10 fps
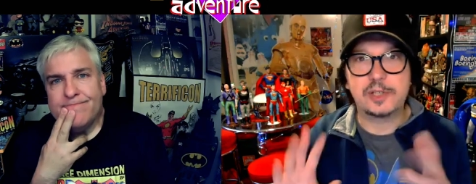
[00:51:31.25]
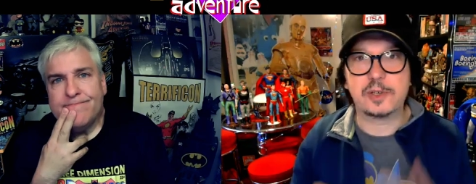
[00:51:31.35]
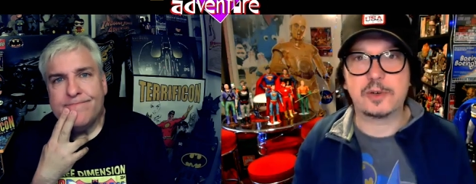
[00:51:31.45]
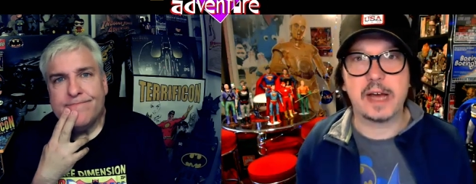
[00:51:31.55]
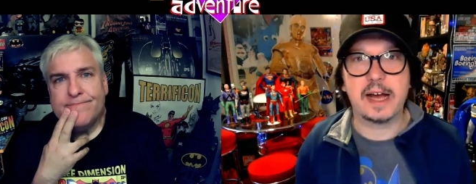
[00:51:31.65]
Speaker 1: too
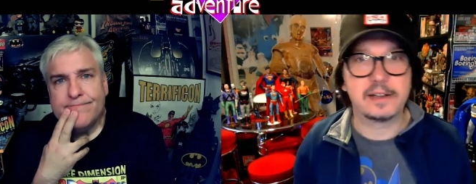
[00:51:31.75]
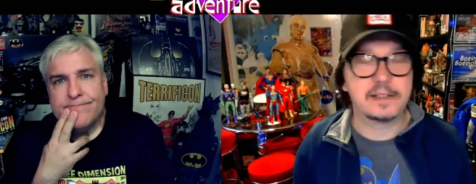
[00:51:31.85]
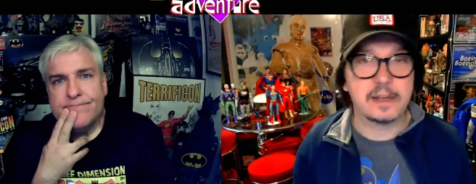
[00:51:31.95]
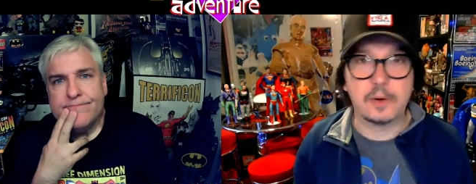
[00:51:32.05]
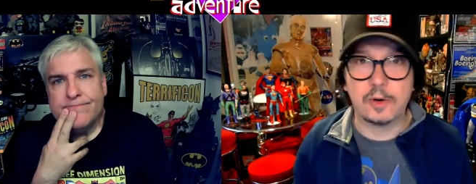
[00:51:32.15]

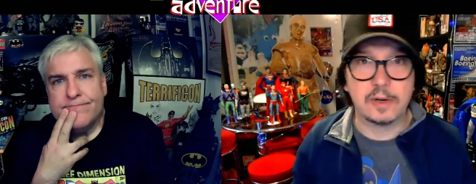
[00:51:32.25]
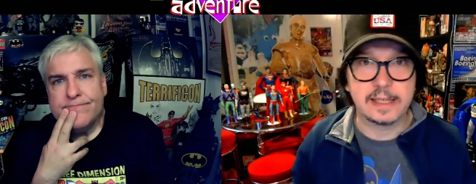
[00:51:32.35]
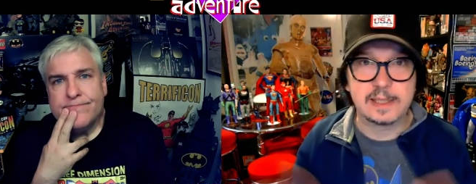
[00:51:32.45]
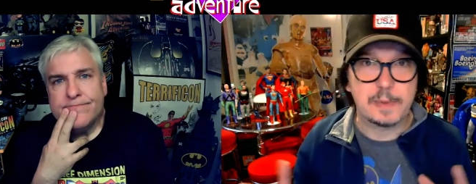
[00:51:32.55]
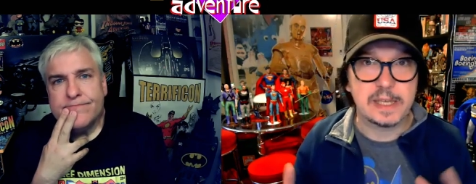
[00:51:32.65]
crowded or
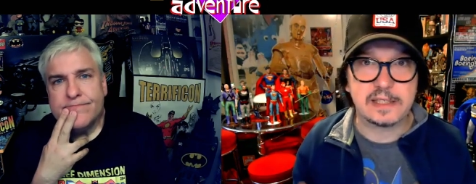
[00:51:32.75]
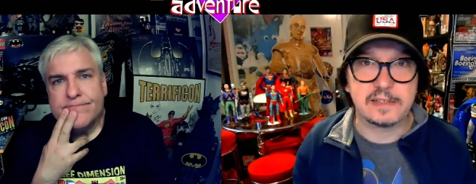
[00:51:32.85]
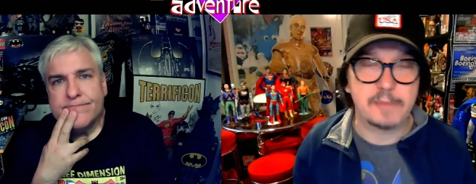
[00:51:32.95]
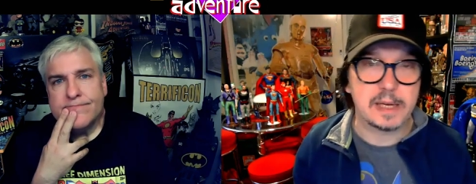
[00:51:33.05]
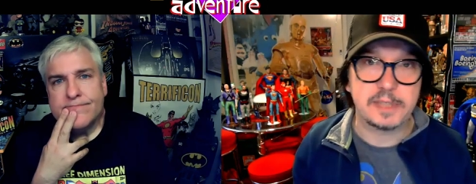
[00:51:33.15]

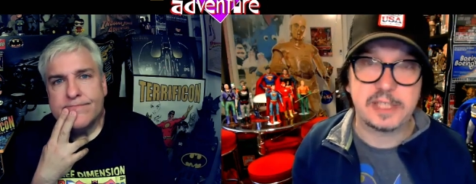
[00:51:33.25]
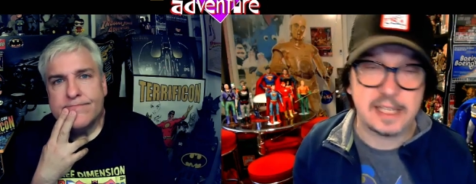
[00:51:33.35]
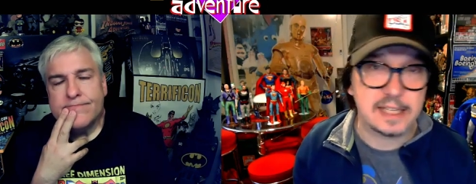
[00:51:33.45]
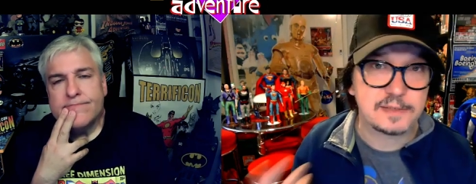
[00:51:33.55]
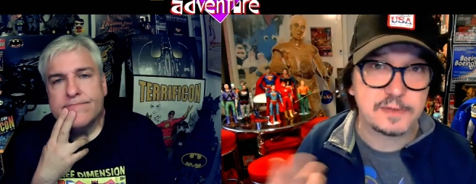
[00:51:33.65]
expensive. Maybe she
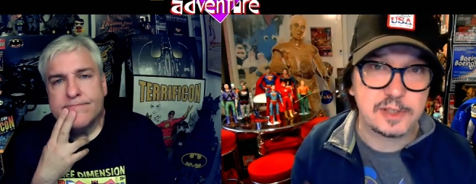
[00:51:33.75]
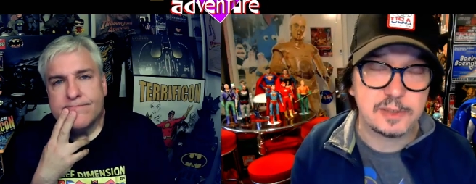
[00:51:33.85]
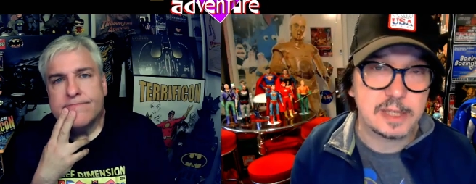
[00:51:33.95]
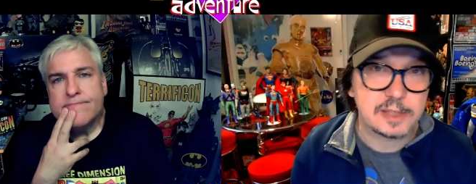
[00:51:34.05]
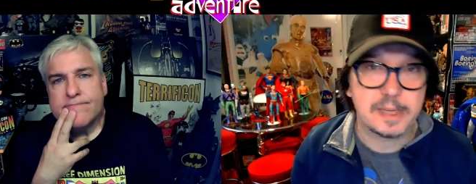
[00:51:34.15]
asked for too
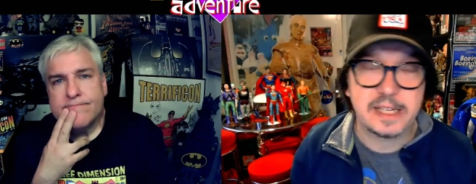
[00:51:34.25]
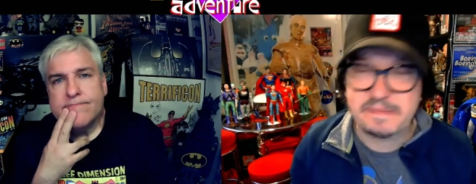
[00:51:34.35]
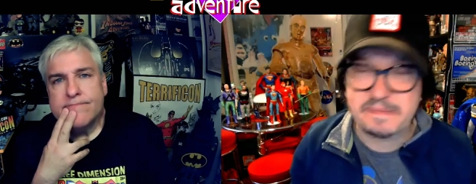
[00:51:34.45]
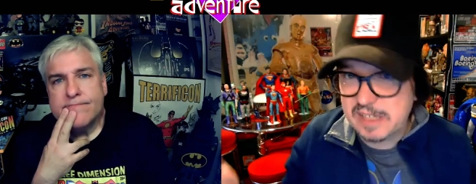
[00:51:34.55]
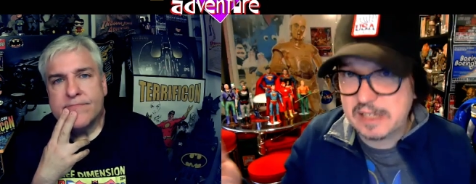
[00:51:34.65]
much money.
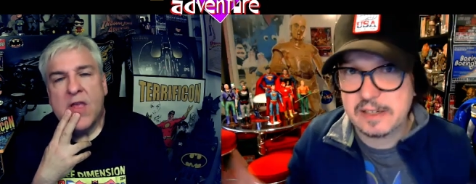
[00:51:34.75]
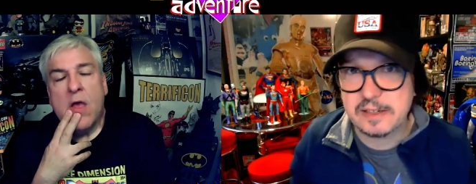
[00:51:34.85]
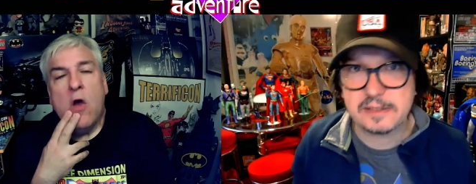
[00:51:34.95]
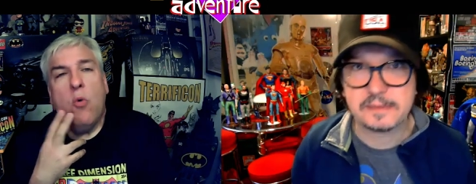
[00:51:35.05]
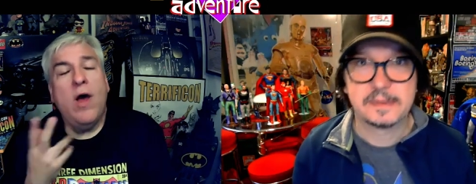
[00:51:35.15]
Speaker 2: I don't
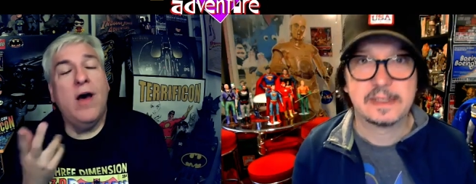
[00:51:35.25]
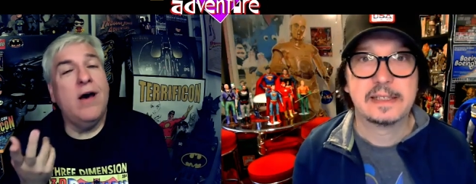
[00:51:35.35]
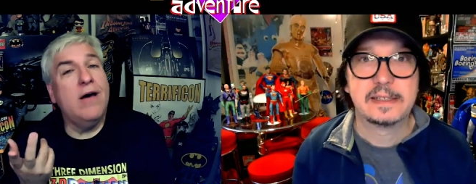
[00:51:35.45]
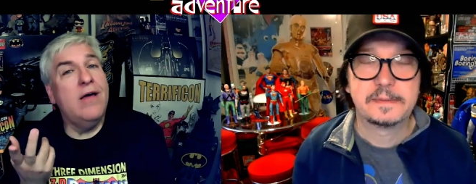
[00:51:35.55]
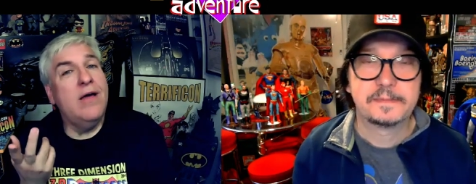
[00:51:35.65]
know.
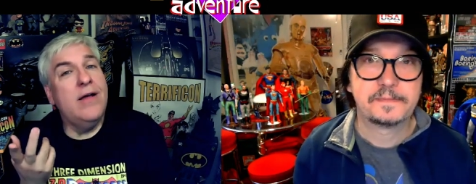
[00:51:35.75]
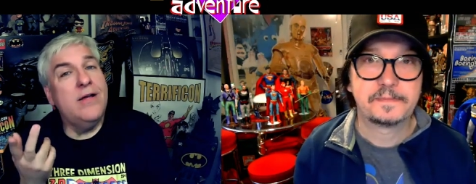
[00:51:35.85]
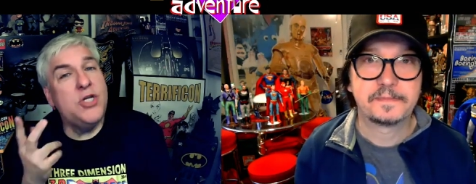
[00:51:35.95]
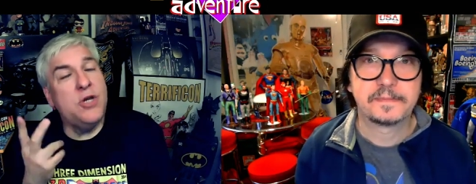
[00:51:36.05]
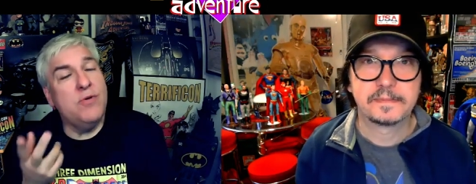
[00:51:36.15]
Well,
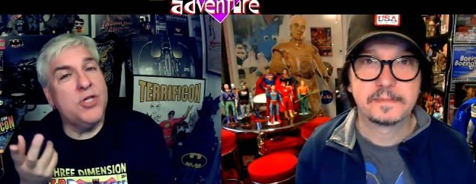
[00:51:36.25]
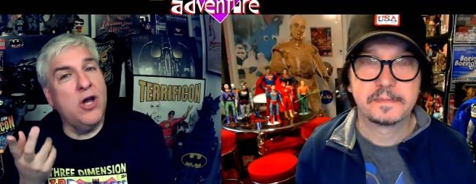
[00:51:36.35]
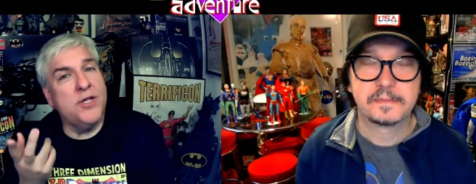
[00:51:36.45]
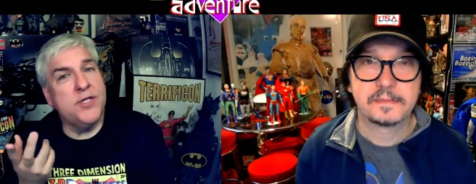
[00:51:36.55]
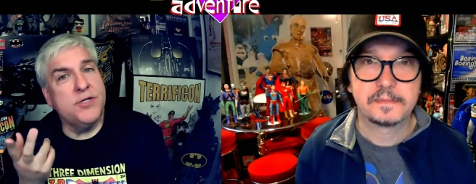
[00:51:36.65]
she was
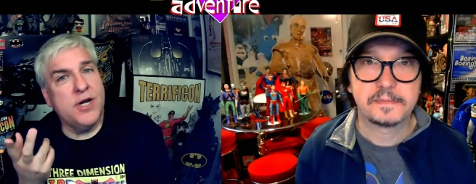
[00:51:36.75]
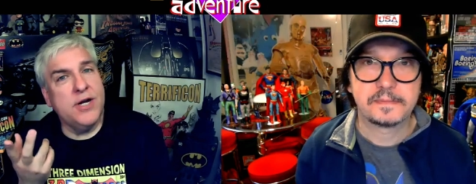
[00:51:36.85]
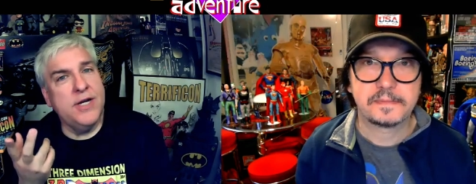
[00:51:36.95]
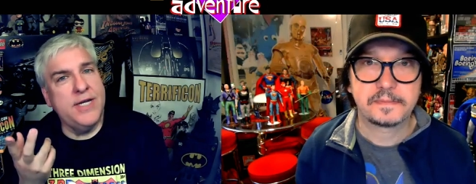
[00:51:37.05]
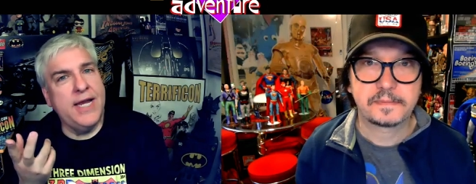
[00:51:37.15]
also
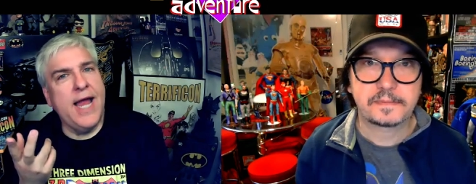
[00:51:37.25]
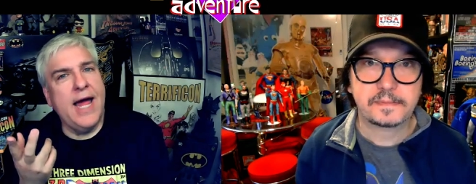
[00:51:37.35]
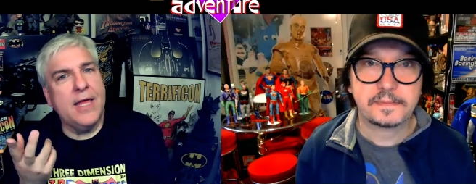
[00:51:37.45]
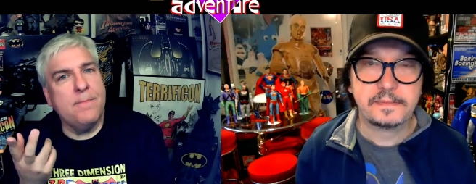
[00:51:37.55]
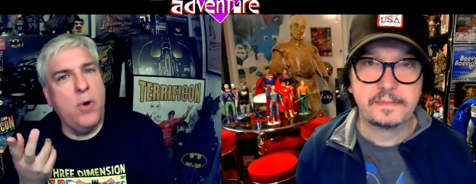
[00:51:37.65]
starting to date
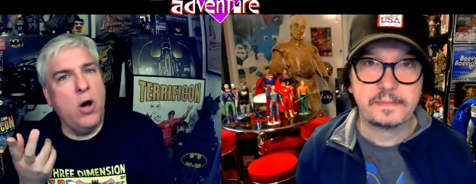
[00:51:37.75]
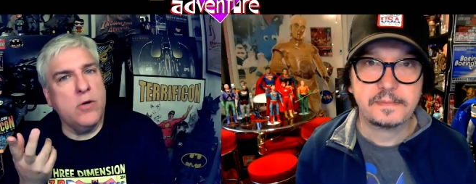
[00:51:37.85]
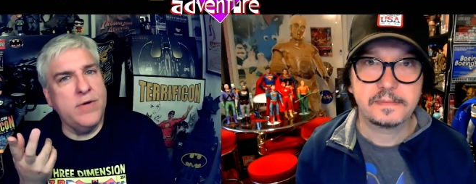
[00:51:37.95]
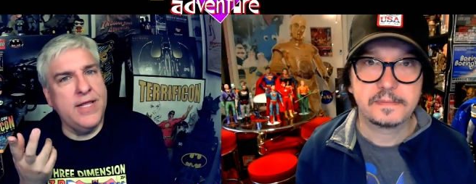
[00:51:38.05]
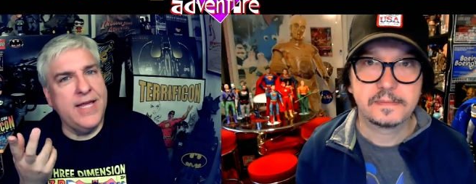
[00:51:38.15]
Alec
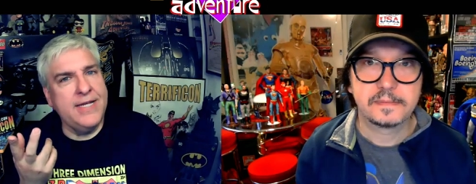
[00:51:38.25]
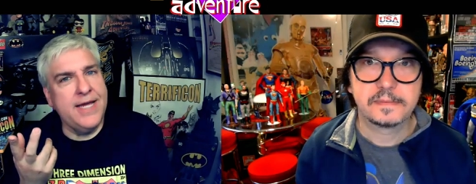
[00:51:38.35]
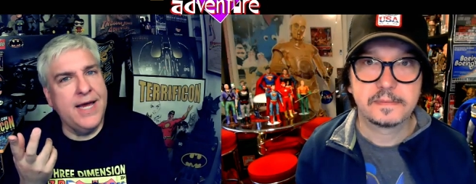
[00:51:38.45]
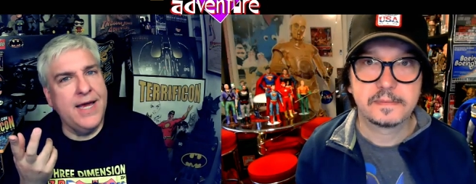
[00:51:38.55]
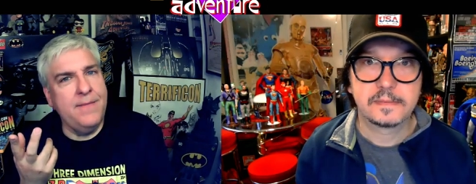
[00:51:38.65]
Baldwin at that
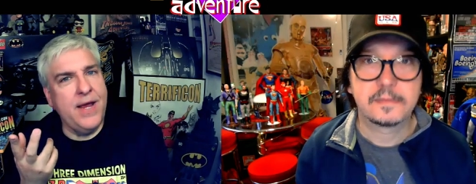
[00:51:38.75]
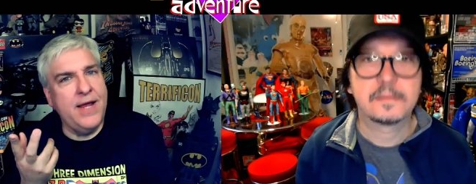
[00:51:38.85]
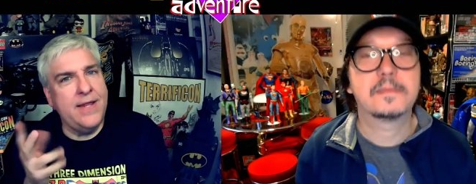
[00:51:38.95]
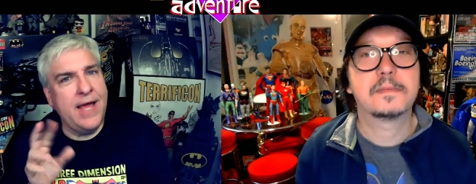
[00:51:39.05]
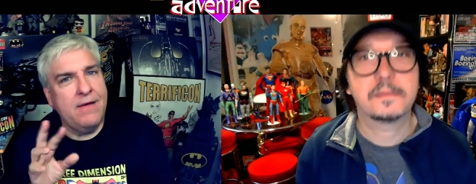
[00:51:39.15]
time, and
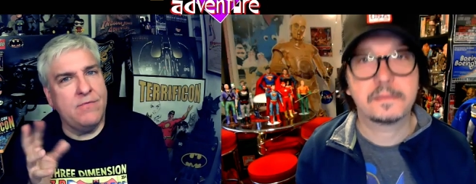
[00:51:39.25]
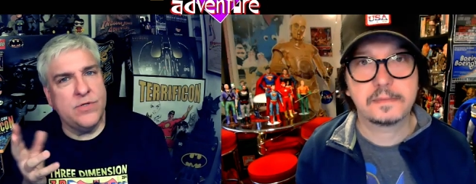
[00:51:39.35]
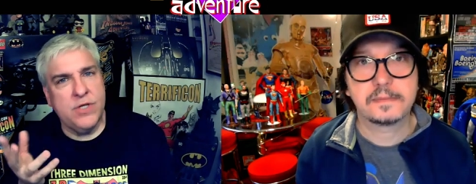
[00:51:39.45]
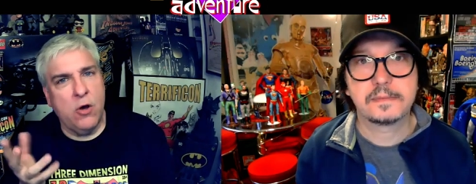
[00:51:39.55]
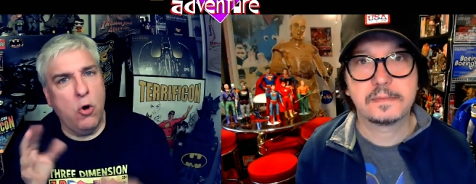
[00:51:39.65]
mm-hmm. that
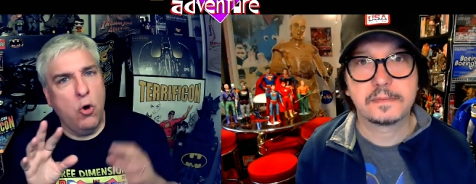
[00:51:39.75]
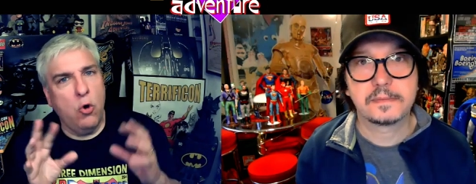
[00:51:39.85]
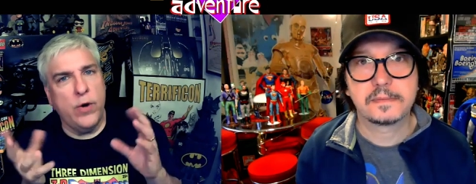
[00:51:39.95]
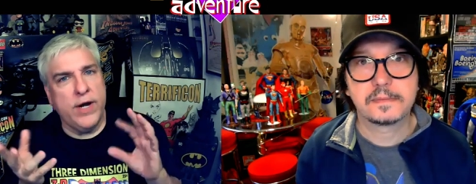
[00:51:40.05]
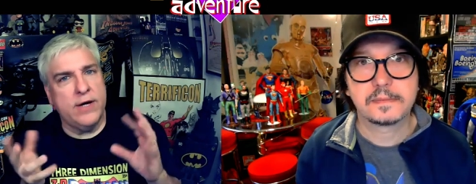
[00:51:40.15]
was a whole
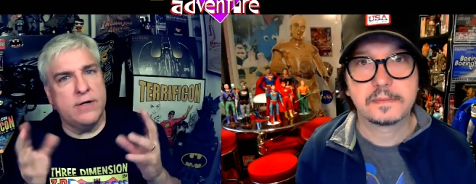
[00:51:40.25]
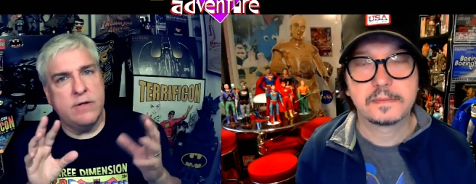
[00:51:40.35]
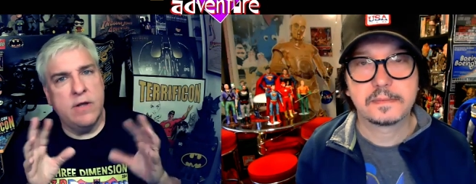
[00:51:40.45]
weird